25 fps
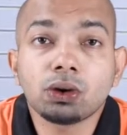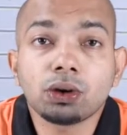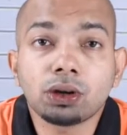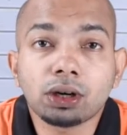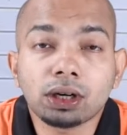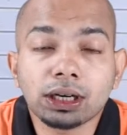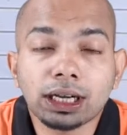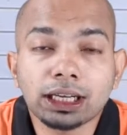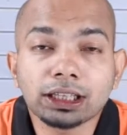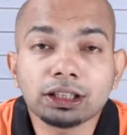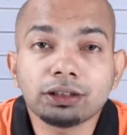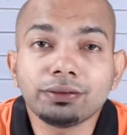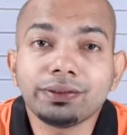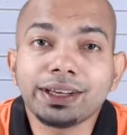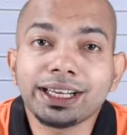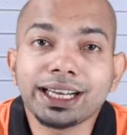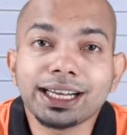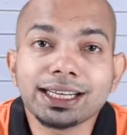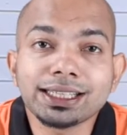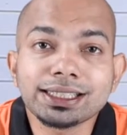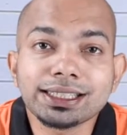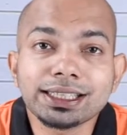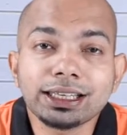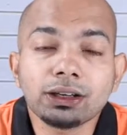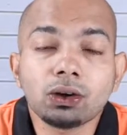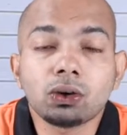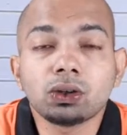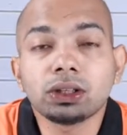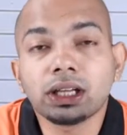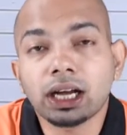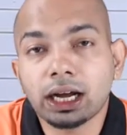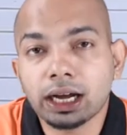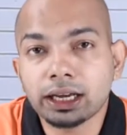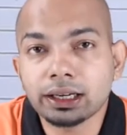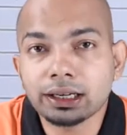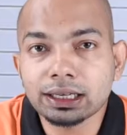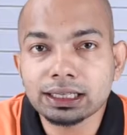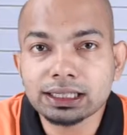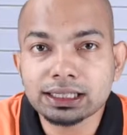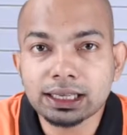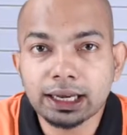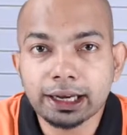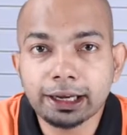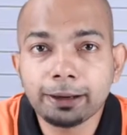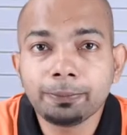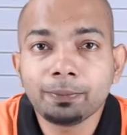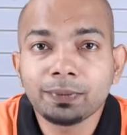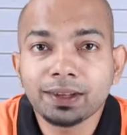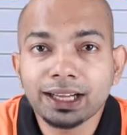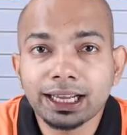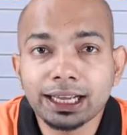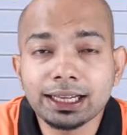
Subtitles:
or rather we can say on the higher side.